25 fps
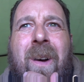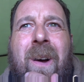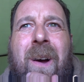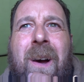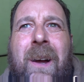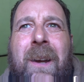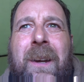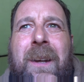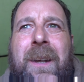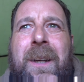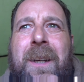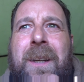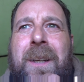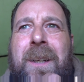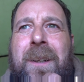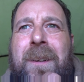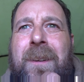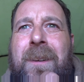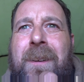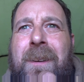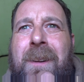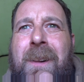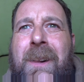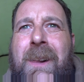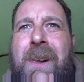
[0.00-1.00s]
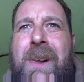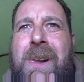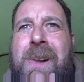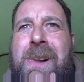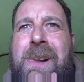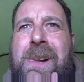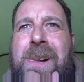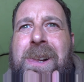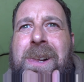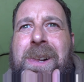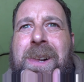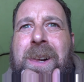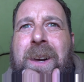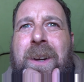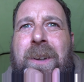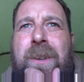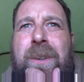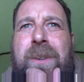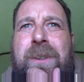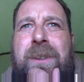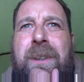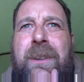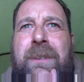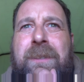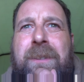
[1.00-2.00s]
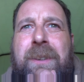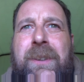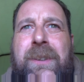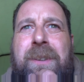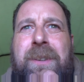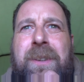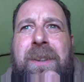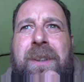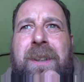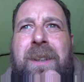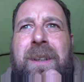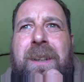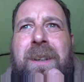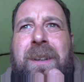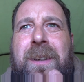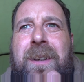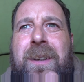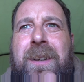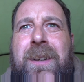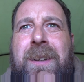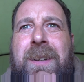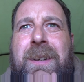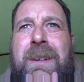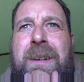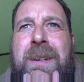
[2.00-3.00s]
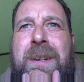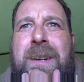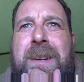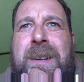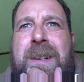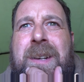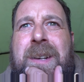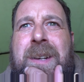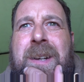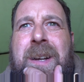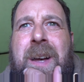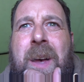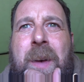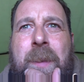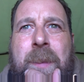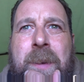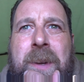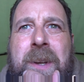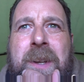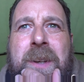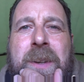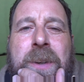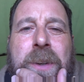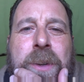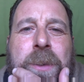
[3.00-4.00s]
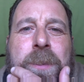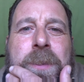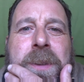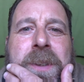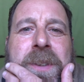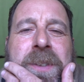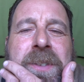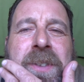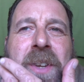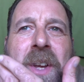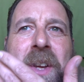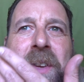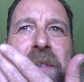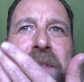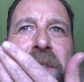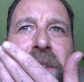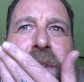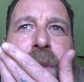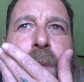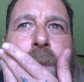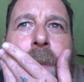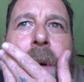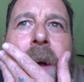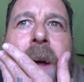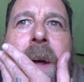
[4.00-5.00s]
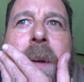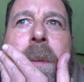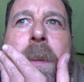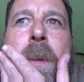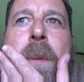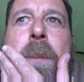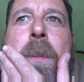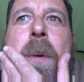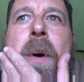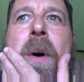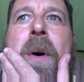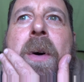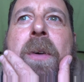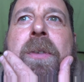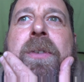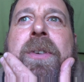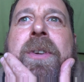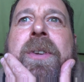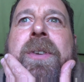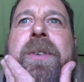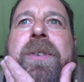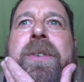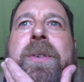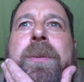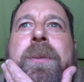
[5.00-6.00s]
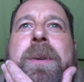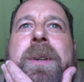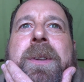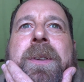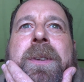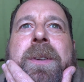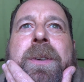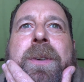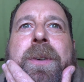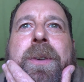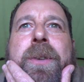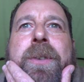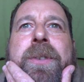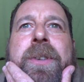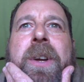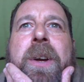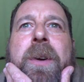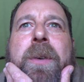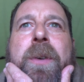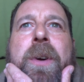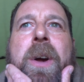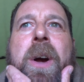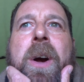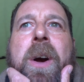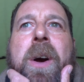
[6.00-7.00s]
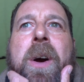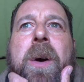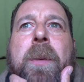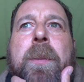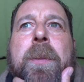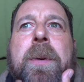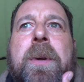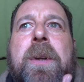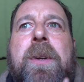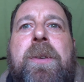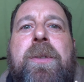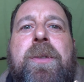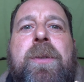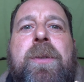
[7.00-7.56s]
I don't know. Just have to see. I mean, normally safest bet, the margins. I mean, they look so carpy, it's